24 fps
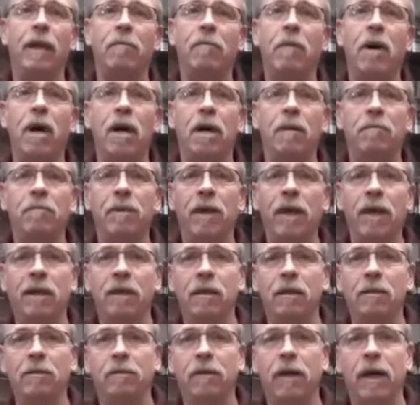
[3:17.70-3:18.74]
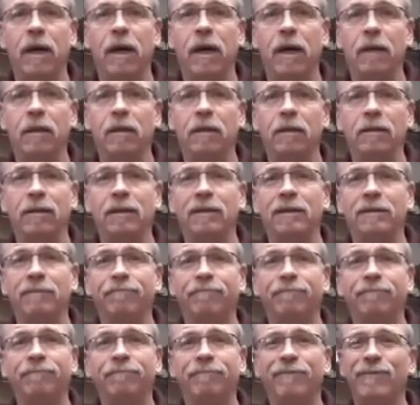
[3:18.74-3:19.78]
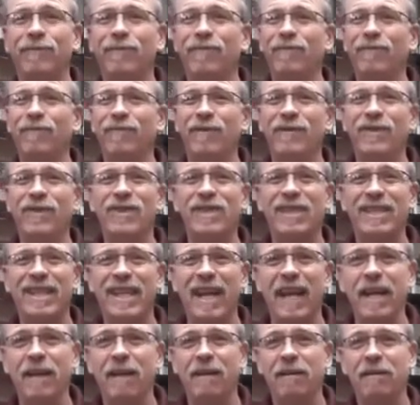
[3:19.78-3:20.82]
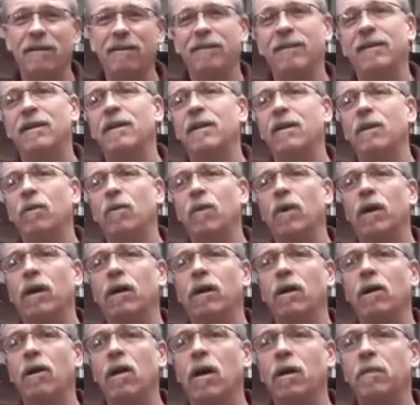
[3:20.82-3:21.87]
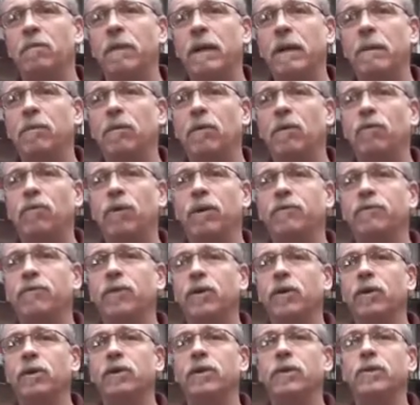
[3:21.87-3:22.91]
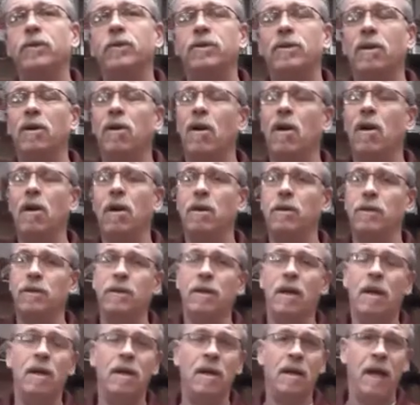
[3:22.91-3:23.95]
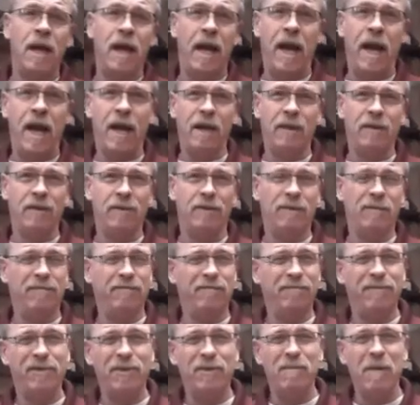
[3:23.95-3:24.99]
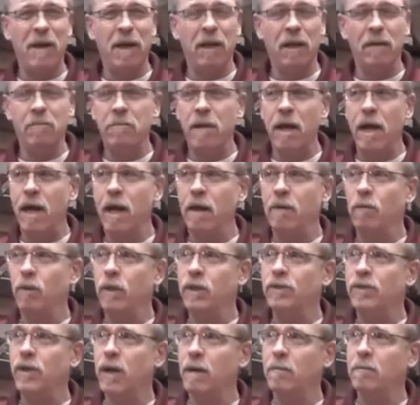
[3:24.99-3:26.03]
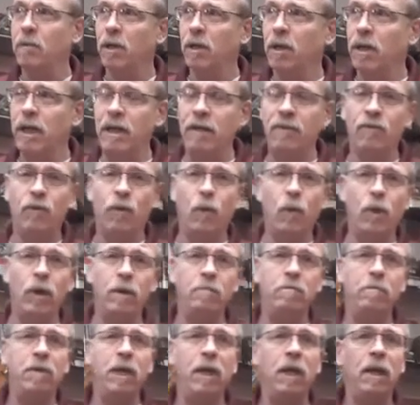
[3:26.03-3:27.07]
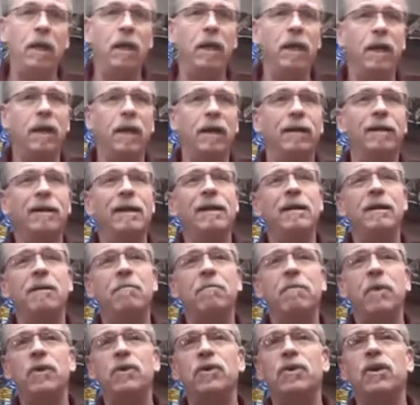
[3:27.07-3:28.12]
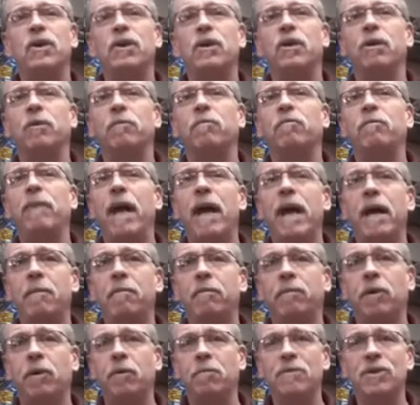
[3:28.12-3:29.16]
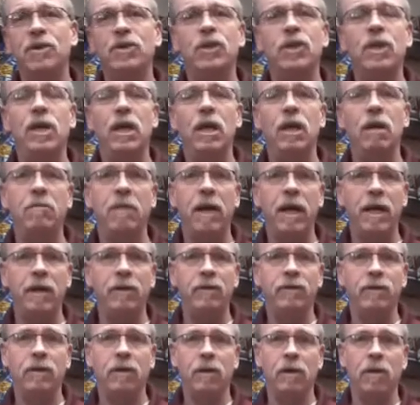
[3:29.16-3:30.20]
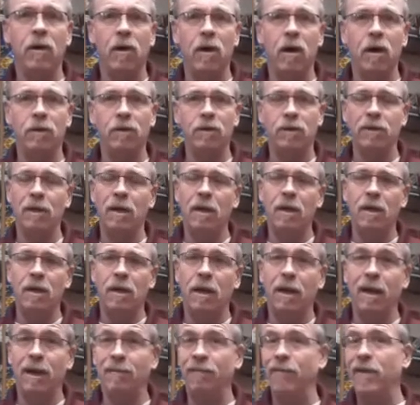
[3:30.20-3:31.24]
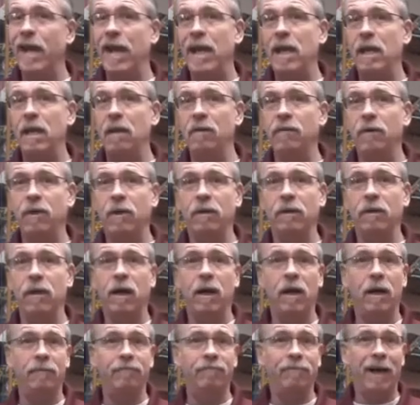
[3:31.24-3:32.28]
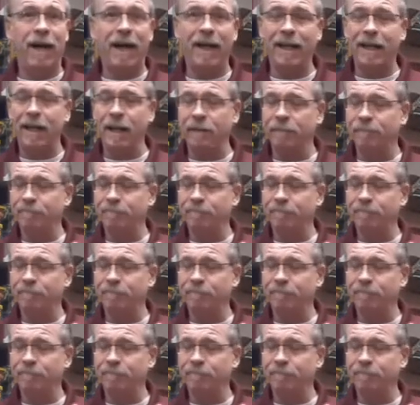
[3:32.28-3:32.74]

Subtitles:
my opinion, stink, where a lot of people refer to cigars as smelling bad, which I believe would be most of your paper machine made cigars, and they even I get